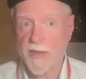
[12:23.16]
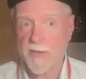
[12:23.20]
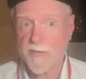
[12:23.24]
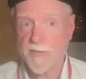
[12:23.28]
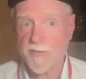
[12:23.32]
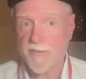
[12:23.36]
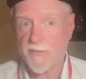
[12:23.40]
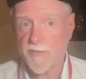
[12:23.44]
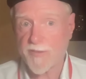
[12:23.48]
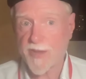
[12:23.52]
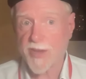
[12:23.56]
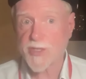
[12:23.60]

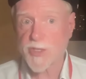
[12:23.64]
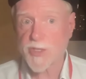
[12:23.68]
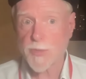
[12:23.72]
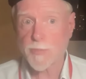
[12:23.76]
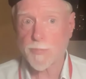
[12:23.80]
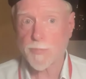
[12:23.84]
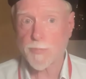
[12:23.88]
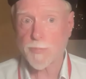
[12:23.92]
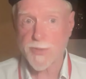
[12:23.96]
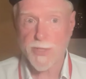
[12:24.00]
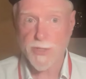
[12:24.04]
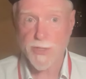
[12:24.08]
in
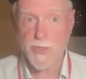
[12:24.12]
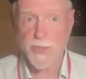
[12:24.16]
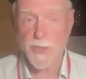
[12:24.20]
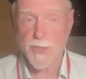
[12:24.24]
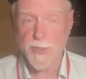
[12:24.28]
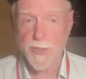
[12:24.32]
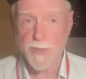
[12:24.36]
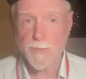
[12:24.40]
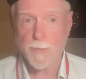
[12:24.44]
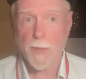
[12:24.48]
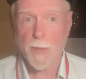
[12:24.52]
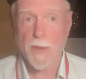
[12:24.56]
fixed
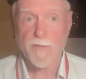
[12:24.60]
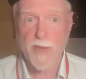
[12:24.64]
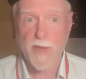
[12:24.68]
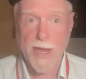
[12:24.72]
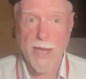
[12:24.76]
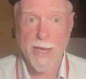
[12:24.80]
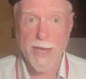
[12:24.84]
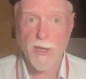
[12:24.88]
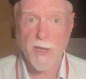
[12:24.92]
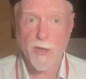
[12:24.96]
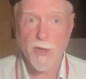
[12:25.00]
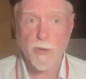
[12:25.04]
positions
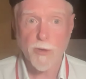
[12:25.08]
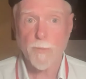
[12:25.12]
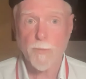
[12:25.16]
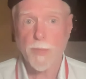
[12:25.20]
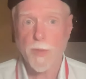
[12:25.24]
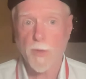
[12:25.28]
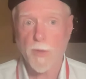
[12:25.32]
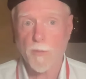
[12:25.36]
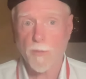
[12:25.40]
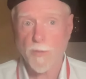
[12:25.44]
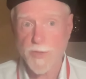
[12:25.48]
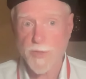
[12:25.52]
of
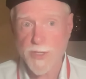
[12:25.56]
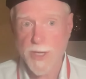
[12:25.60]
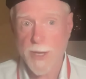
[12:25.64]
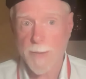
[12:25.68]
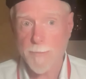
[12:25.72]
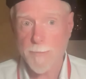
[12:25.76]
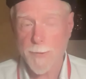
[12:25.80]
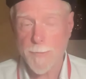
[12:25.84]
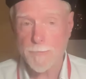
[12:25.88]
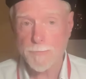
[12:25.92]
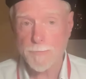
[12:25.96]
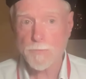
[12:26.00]
anger,
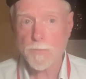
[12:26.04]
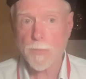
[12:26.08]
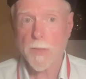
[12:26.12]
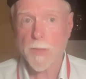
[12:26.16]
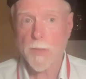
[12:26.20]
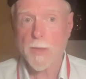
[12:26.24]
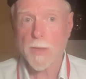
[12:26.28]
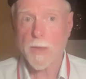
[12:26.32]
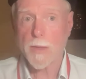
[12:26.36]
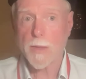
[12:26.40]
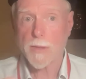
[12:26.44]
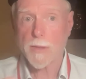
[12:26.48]
resentment,
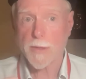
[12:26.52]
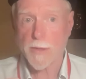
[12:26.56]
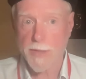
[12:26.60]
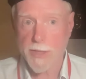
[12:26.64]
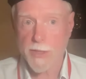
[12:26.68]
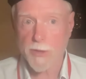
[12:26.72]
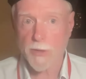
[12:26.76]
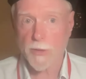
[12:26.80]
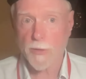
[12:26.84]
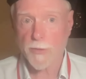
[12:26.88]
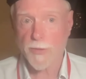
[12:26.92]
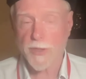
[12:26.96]

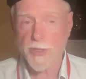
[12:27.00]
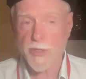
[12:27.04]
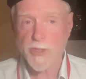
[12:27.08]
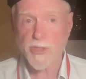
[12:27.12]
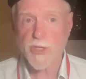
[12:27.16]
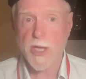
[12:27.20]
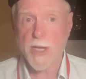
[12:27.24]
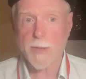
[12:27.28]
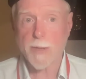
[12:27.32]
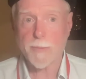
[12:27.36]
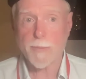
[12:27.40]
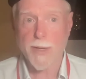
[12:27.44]
guilt,
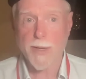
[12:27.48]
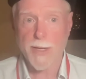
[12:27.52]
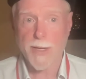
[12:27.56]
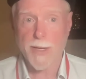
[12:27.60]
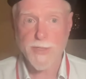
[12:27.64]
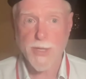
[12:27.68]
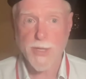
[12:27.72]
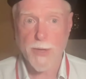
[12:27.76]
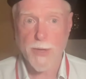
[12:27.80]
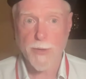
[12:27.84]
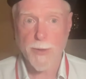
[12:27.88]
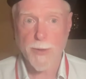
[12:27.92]
shame,
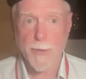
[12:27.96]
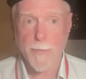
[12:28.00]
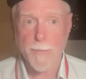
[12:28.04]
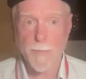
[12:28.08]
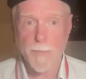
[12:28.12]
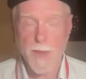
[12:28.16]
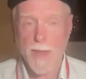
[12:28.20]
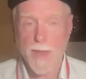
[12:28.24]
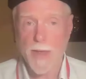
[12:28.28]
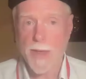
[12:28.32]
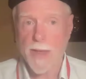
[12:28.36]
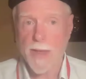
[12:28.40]

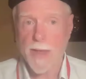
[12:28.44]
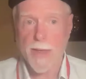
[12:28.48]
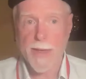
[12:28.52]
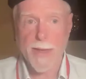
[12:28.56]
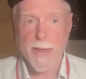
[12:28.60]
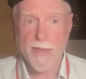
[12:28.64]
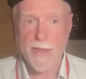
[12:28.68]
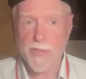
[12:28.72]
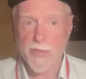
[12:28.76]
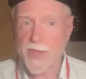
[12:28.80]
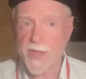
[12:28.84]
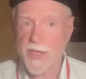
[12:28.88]
etc.
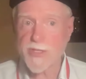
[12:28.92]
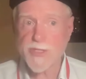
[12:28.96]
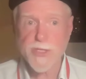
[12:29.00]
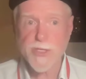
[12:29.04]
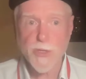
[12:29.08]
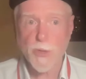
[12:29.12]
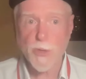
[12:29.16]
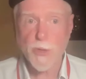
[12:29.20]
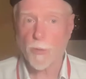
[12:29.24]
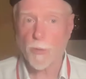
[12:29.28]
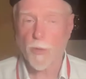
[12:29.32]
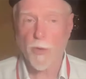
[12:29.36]
And
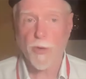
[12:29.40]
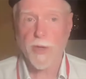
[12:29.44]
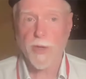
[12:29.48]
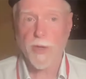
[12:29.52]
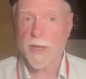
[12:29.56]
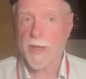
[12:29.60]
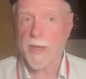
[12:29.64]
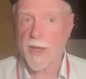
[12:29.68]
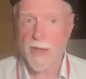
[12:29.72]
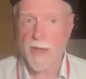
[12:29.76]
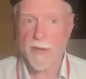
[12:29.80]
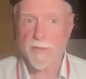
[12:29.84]
this is the
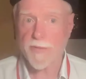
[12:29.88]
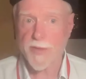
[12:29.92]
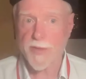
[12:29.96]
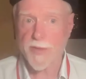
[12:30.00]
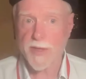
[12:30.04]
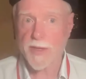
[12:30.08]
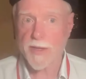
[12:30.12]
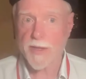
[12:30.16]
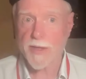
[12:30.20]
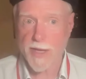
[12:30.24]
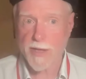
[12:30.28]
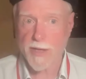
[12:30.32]
working of
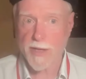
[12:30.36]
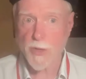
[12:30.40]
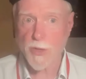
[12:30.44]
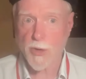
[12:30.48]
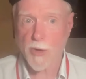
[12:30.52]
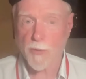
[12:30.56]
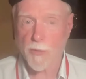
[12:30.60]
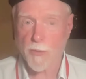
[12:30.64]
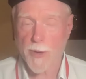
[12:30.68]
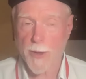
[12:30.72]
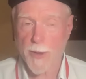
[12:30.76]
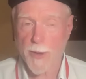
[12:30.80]
the
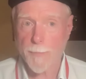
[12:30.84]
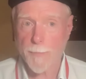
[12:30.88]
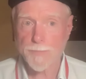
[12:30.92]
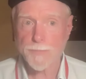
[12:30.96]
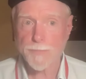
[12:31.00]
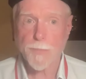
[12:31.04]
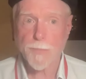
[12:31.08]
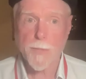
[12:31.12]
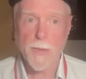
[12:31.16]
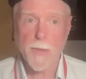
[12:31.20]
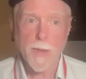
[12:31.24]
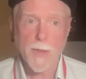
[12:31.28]
Yetzer Hara.
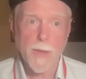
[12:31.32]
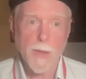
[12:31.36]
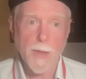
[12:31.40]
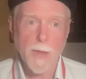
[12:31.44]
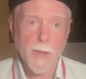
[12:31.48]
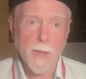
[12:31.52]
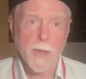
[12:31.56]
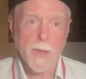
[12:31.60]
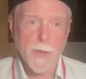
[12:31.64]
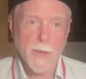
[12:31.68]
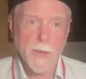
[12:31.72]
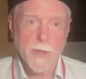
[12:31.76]

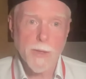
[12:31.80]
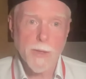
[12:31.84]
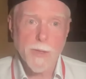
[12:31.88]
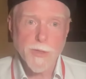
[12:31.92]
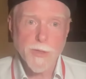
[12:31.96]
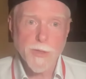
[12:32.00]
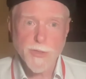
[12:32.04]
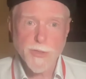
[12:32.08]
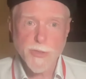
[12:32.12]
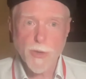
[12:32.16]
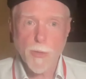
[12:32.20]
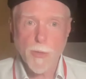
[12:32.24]

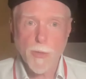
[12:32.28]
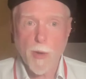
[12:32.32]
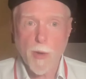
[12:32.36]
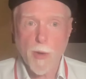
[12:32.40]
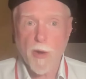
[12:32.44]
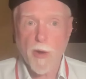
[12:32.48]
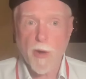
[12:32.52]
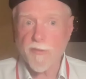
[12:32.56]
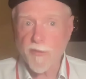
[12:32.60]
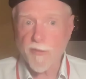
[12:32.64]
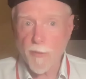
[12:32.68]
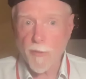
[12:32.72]
So
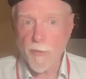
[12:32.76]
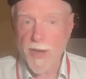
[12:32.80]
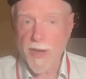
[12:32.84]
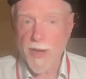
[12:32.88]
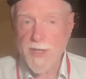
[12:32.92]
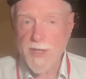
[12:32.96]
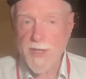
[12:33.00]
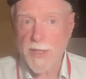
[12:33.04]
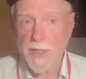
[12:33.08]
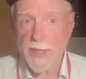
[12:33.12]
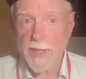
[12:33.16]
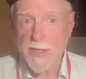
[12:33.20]
borrowing from what
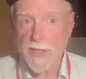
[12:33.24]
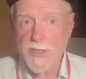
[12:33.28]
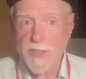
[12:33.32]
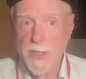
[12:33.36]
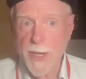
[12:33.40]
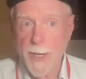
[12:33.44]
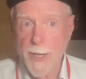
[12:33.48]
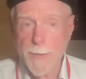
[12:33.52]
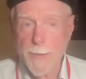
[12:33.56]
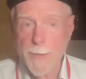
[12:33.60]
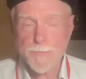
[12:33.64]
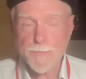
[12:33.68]
I said
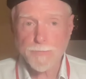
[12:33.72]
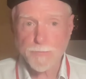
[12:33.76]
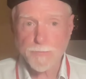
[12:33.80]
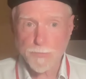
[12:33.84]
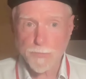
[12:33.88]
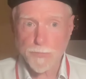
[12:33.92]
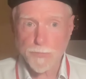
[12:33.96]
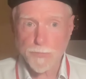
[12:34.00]
last night,